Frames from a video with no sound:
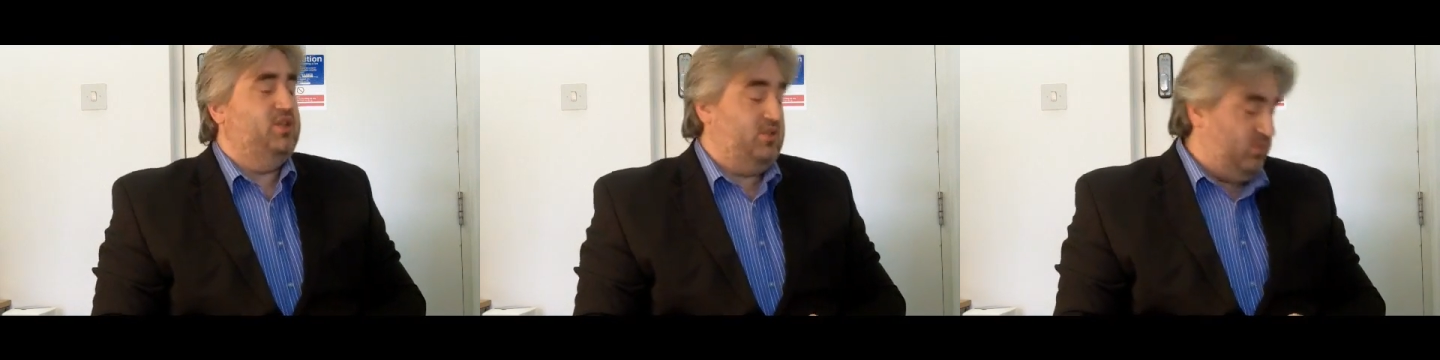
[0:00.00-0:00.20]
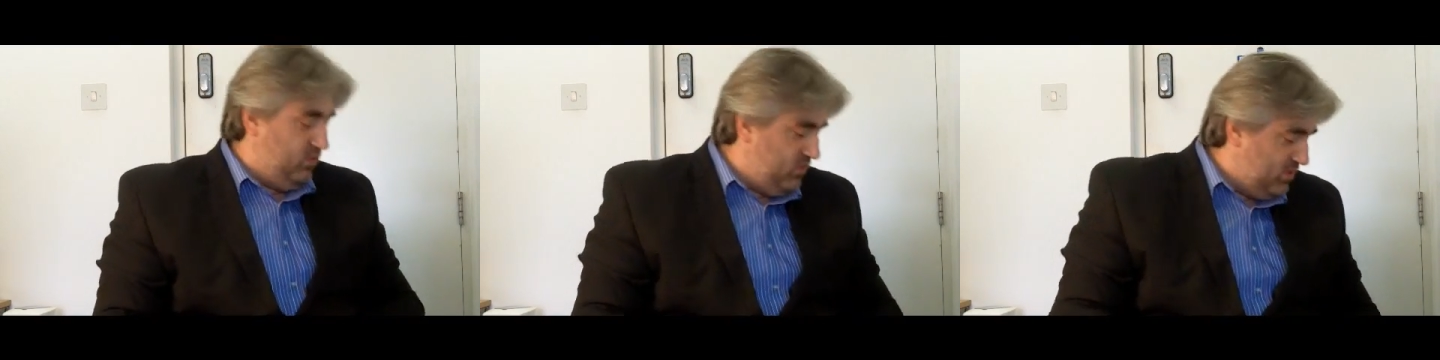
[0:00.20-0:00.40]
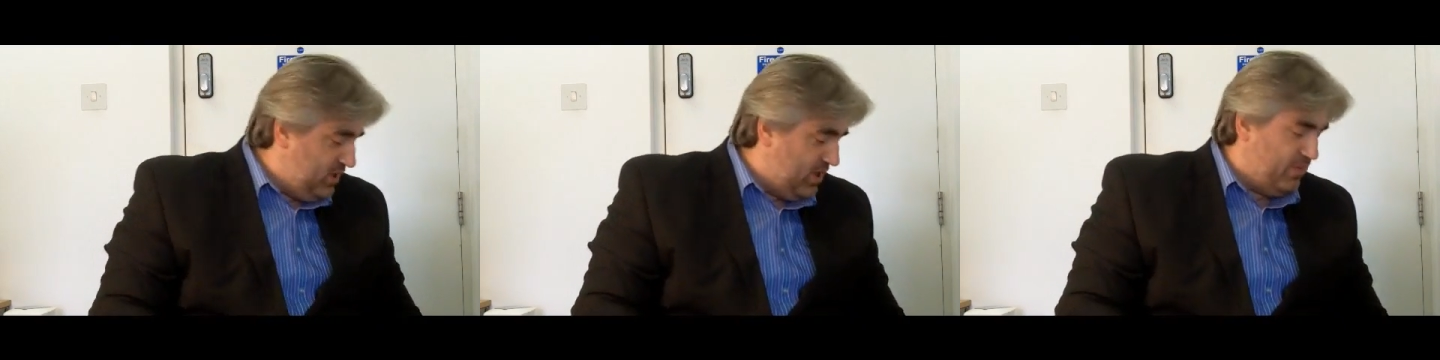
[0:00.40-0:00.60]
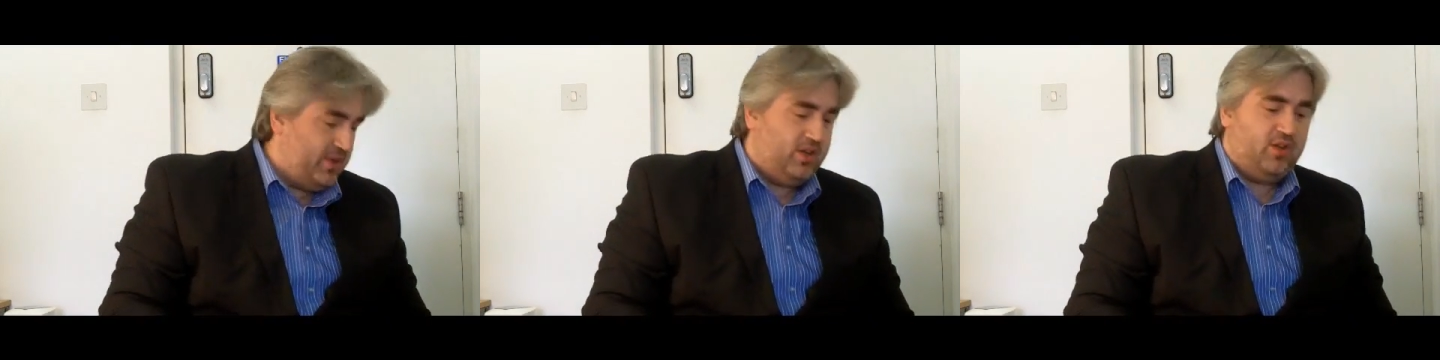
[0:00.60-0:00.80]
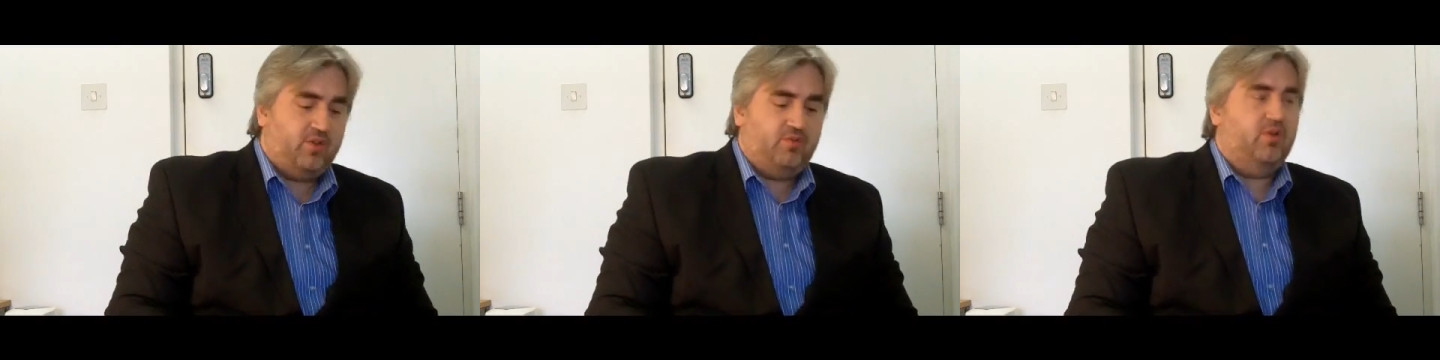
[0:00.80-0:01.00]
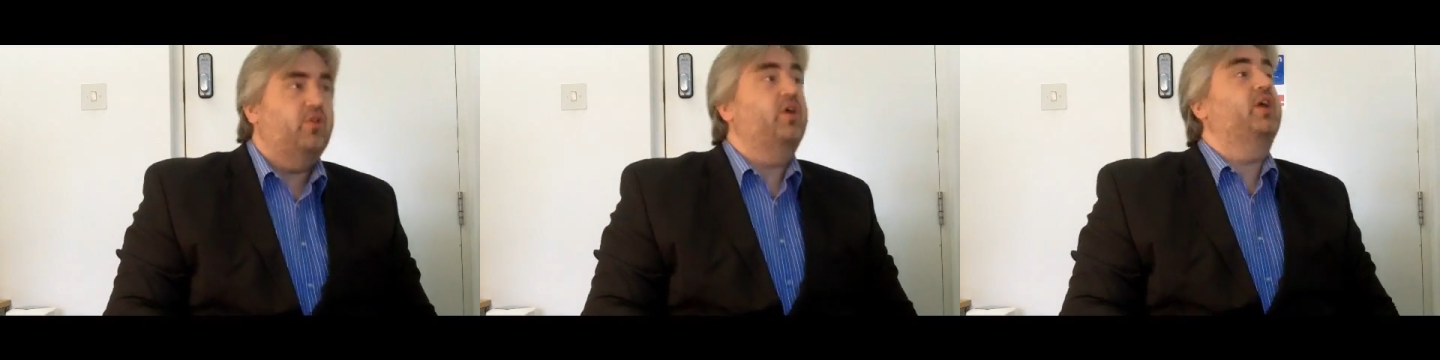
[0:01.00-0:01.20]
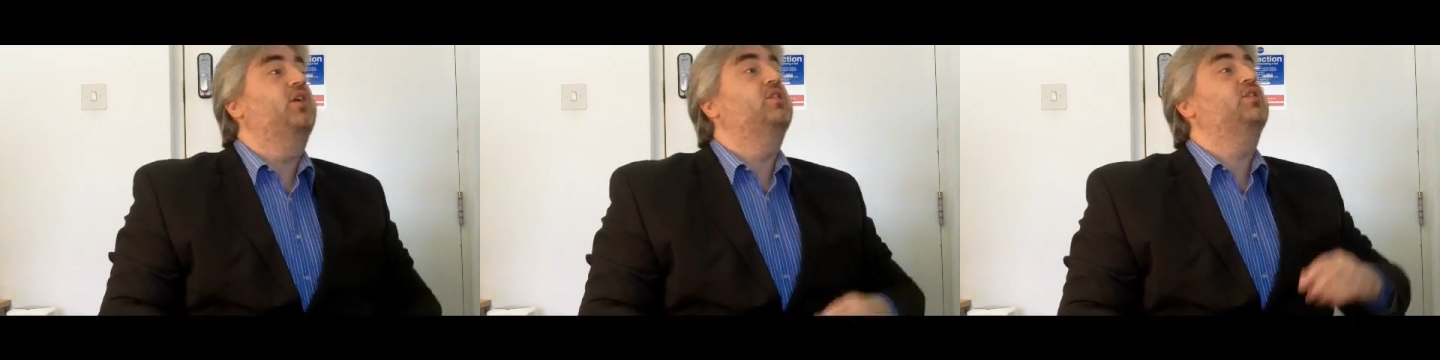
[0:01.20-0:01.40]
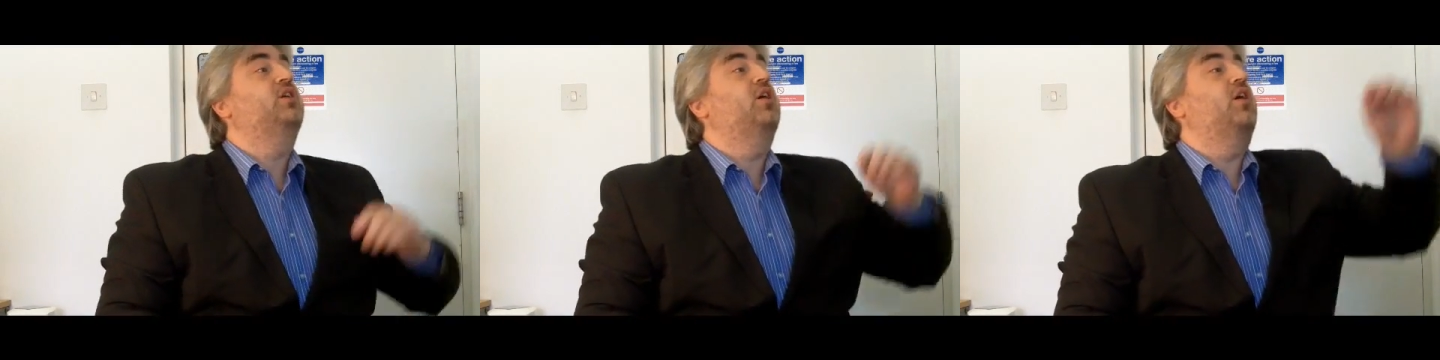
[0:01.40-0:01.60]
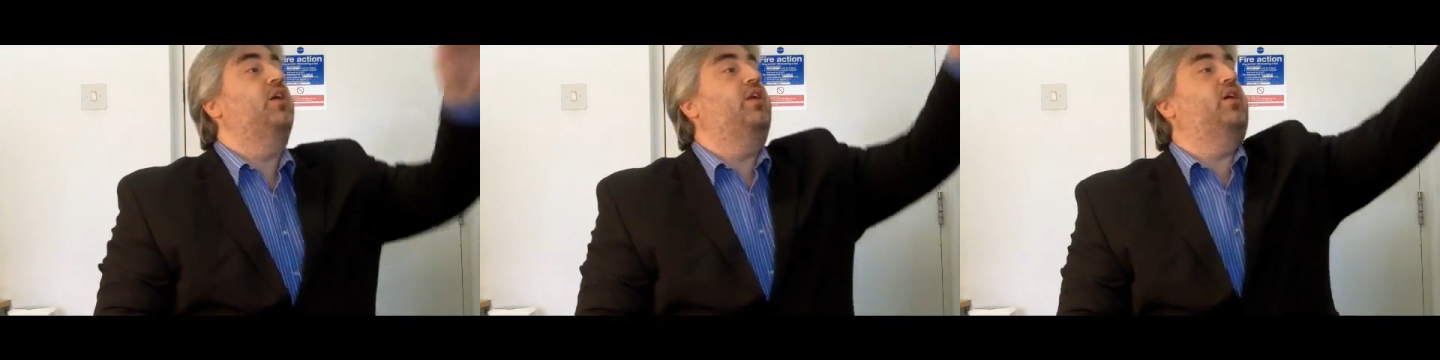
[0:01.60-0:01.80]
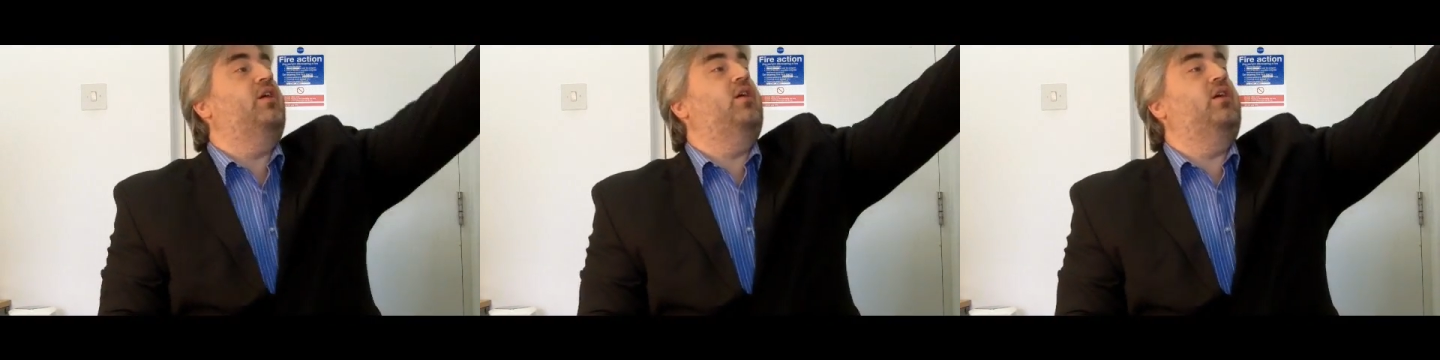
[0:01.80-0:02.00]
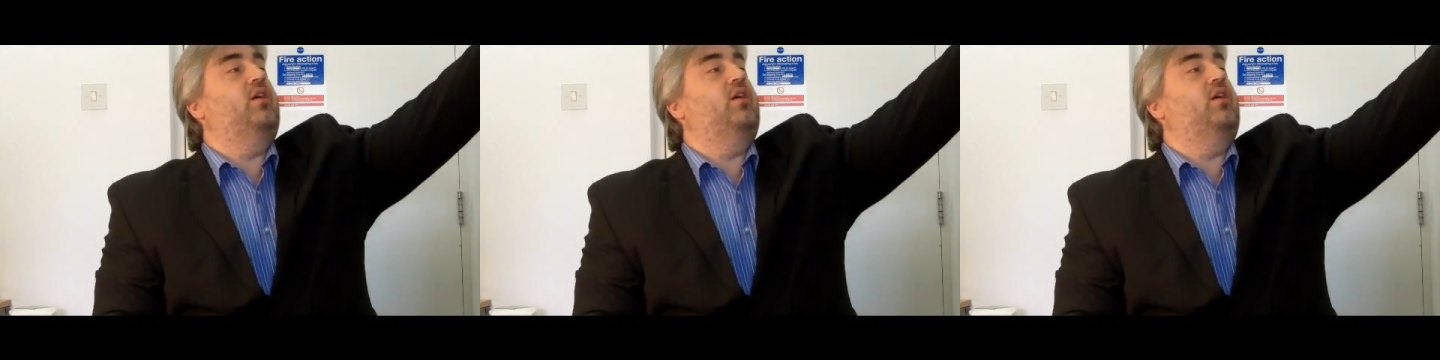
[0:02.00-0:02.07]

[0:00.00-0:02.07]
did I throw that user guide?